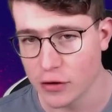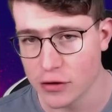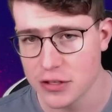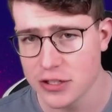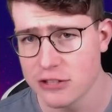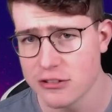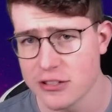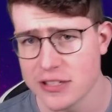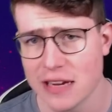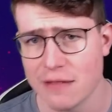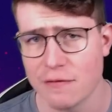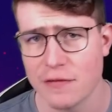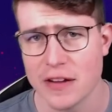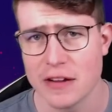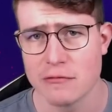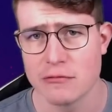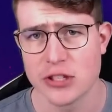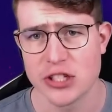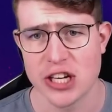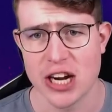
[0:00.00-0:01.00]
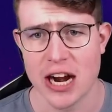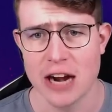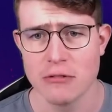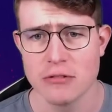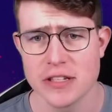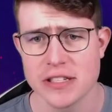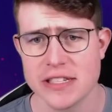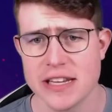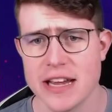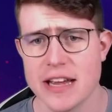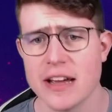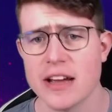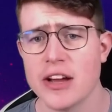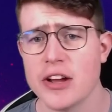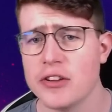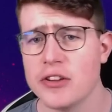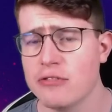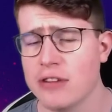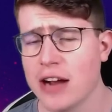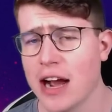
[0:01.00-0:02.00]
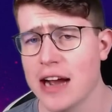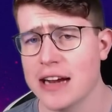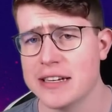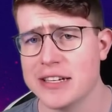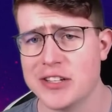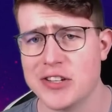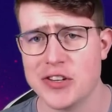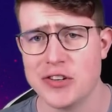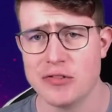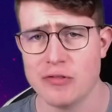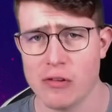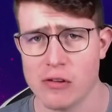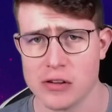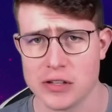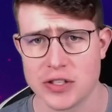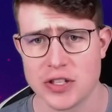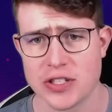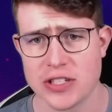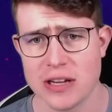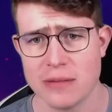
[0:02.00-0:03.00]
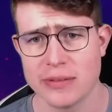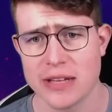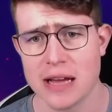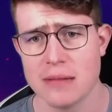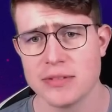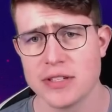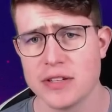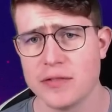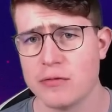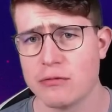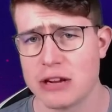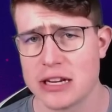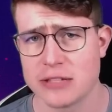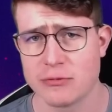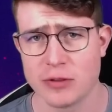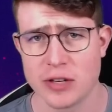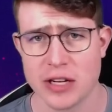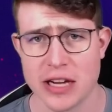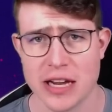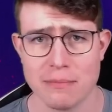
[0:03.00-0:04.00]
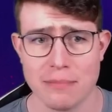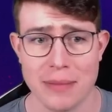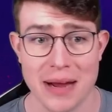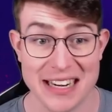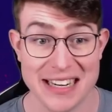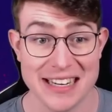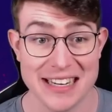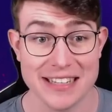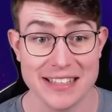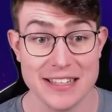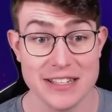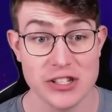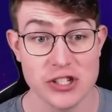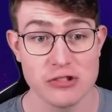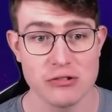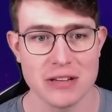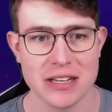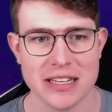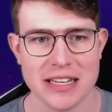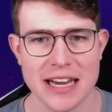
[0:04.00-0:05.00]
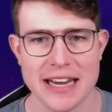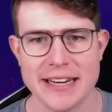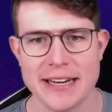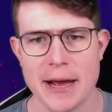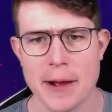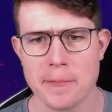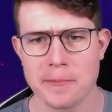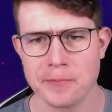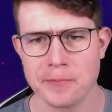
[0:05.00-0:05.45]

Also something which I would say you kind of need to do also sometimes if you guys want to get better in Clash Royale, kind of